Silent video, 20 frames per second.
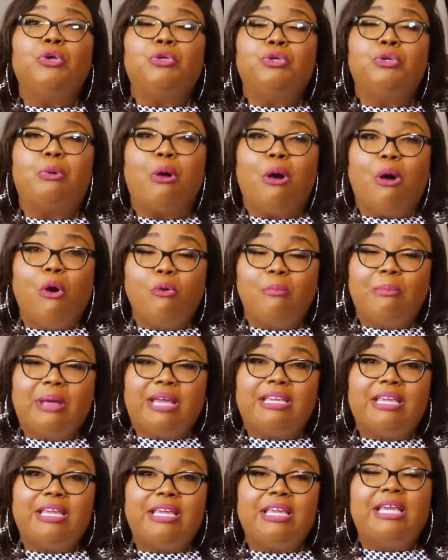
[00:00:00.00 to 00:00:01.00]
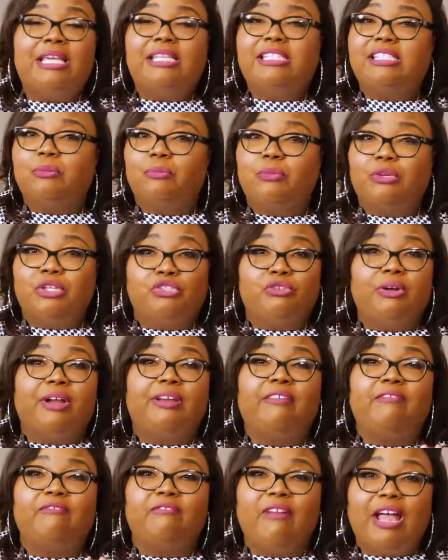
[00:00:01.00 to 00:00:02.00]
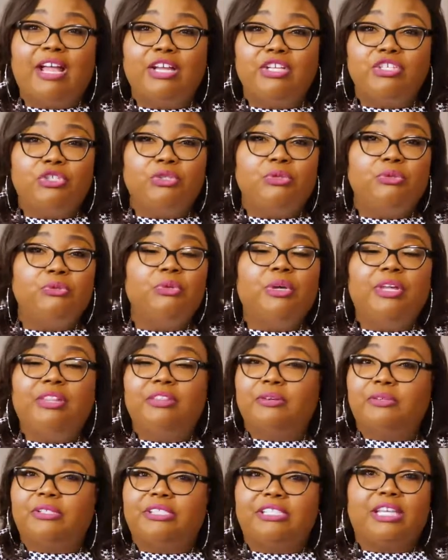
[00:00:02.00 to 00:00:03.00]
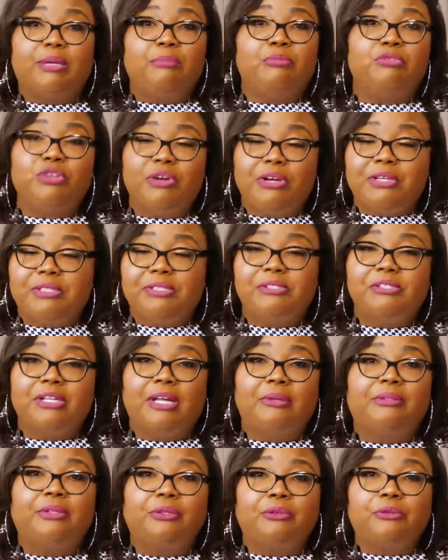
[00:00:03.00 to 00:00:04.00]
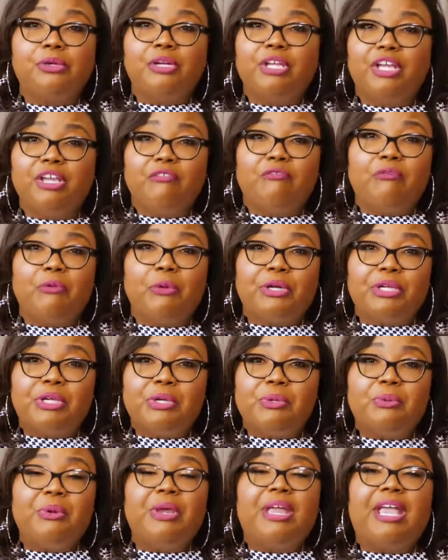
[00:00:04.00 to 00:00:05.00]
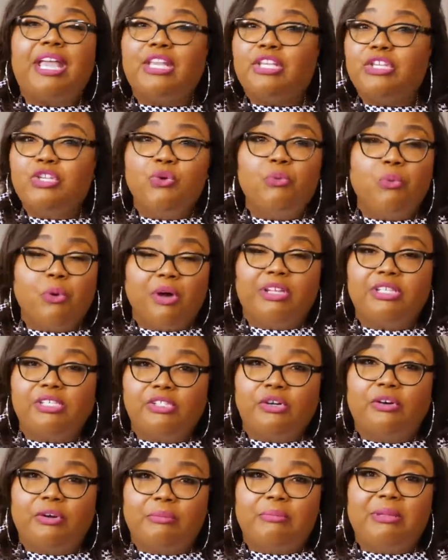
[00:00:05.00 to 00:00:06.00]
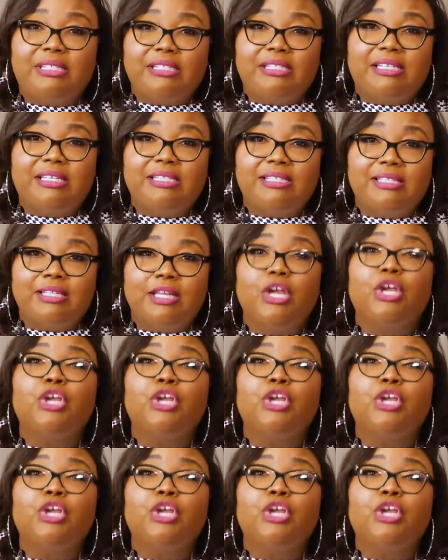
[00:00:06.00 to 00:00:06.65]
you owe money, someone is trying to find you, there's skip tracers out there looking for you, and you want to start a business,